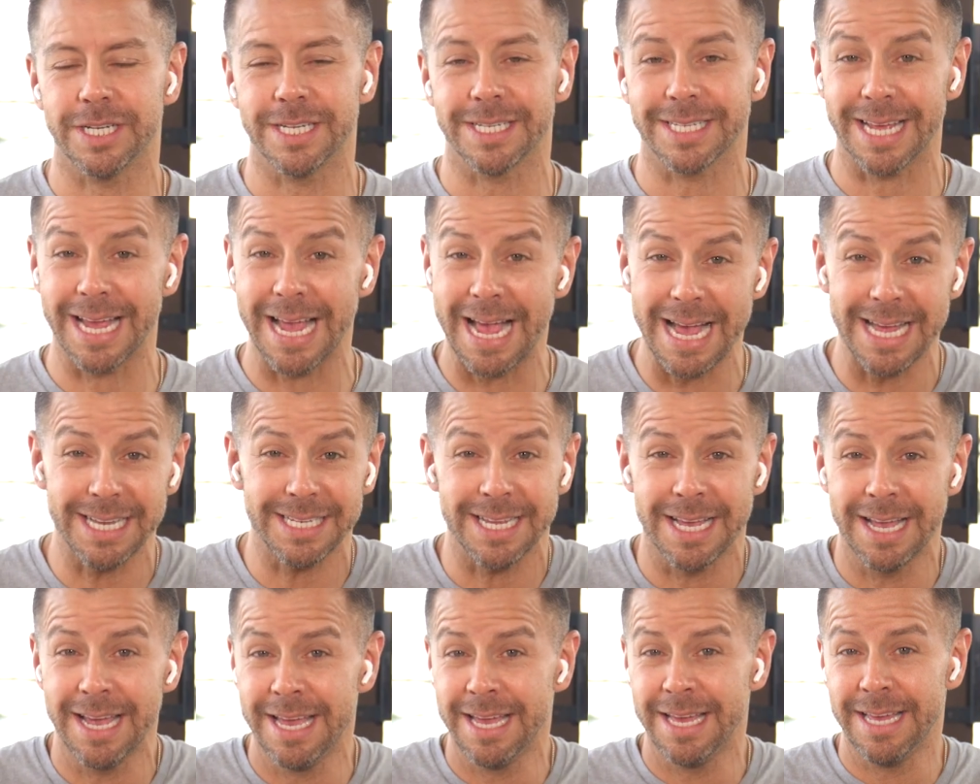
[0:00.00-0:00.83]
is. It
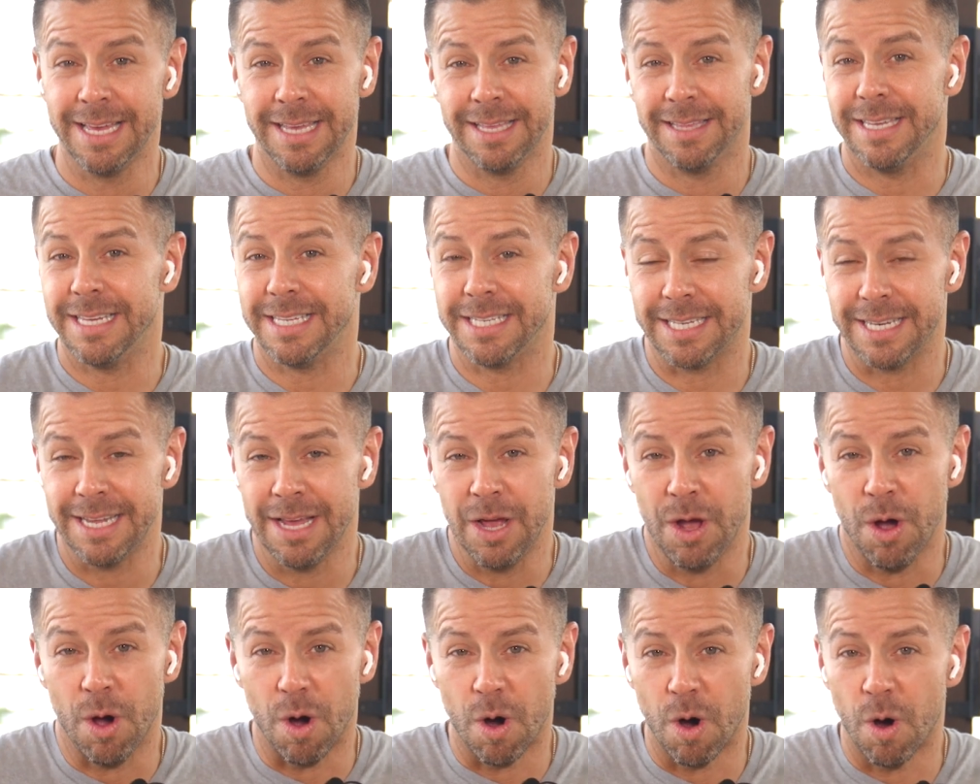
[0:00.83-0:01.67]
has this
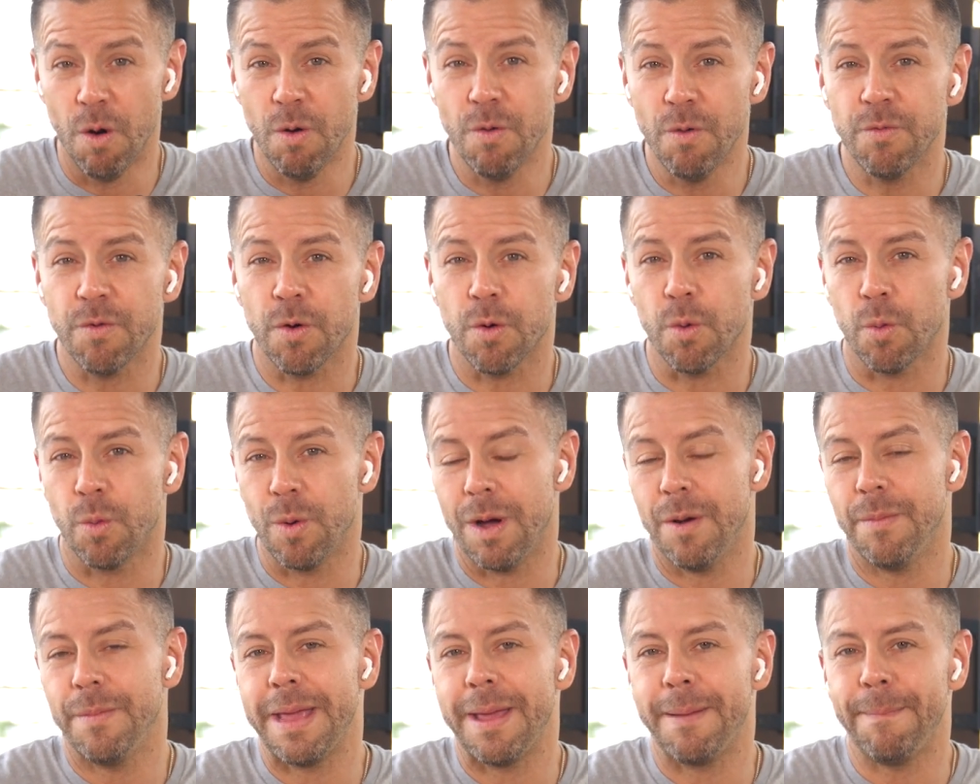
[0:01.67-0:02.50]

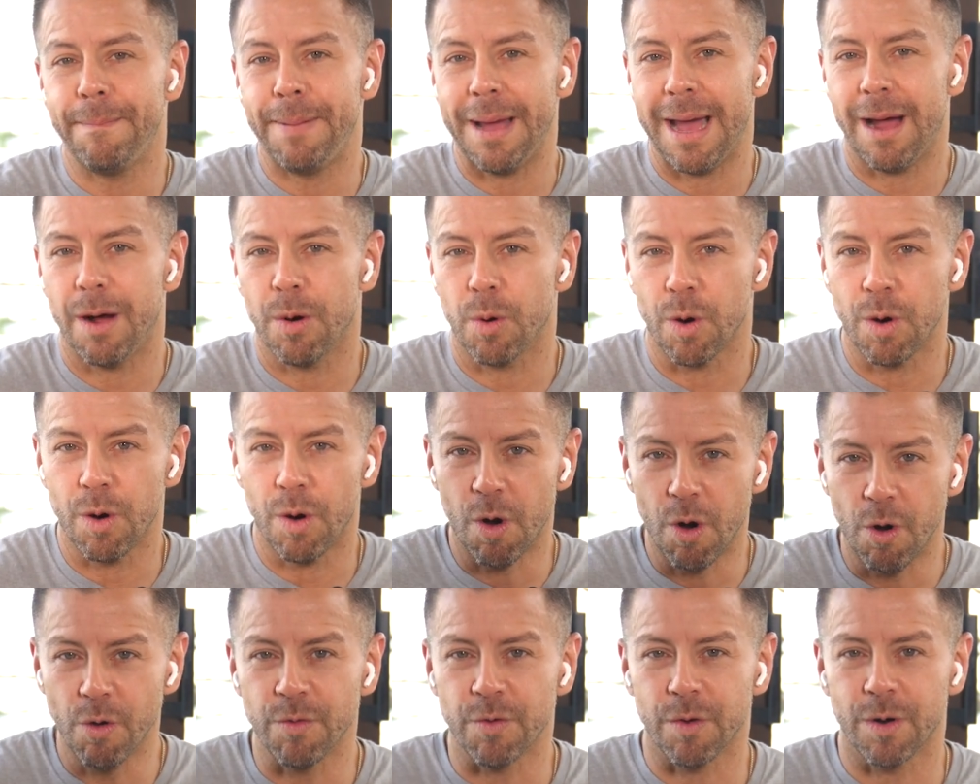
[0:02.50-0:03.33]
overwhelming power
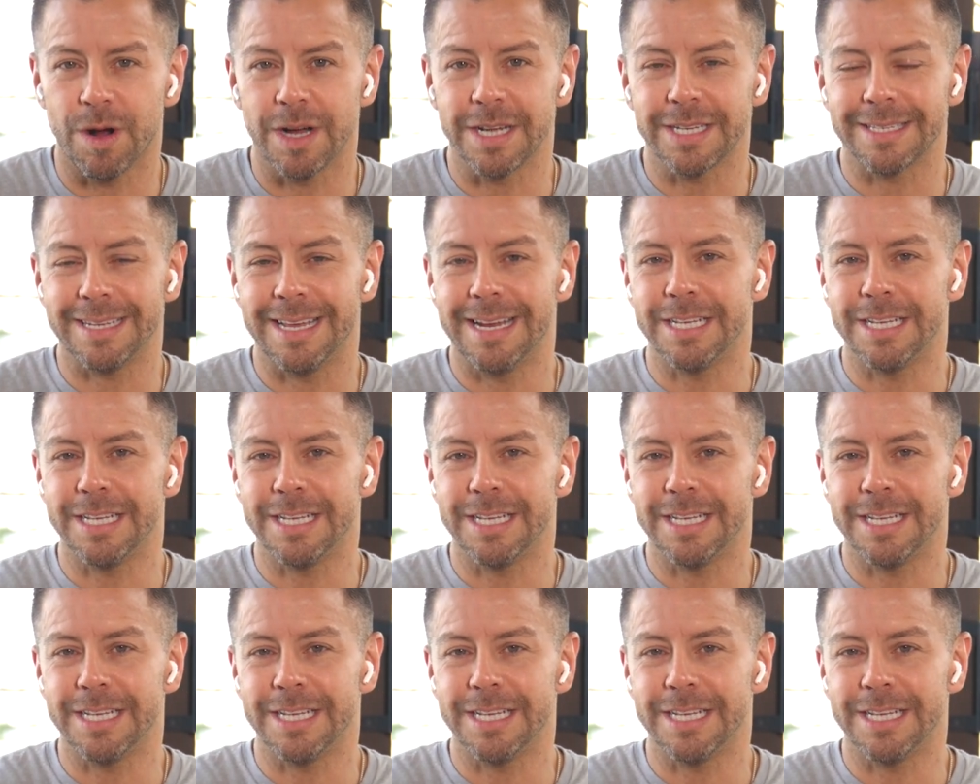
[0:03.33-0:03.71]
over us,